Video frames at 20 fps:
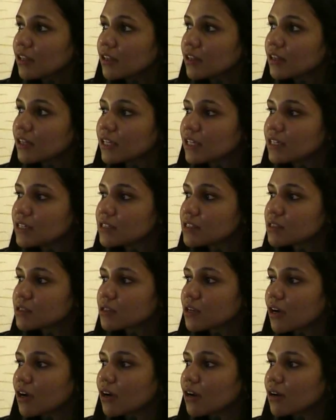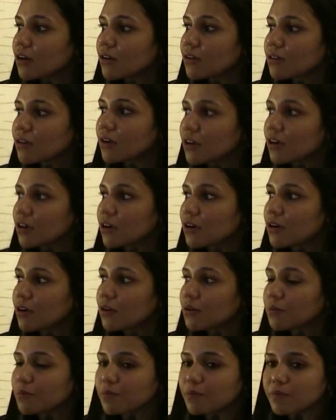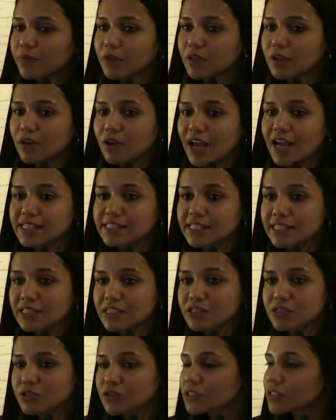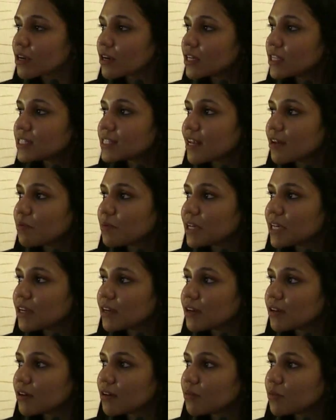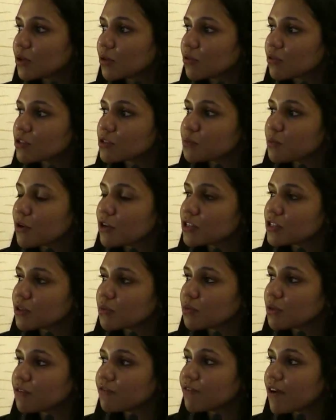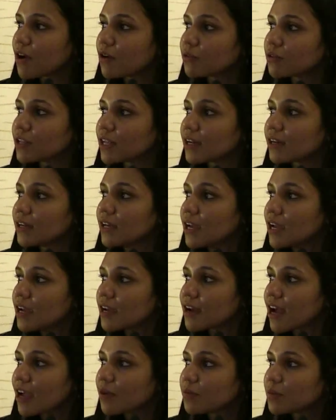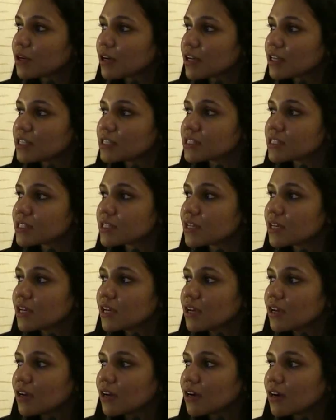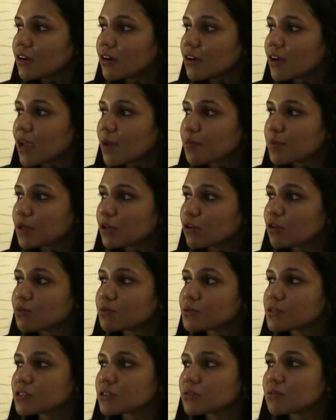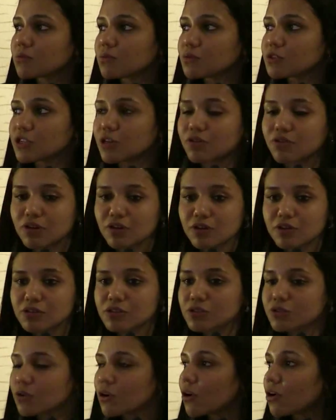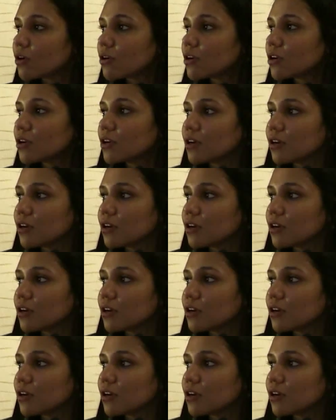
These are assays to study cell-mediated immune response, and we found that chimerized epitopes generated strong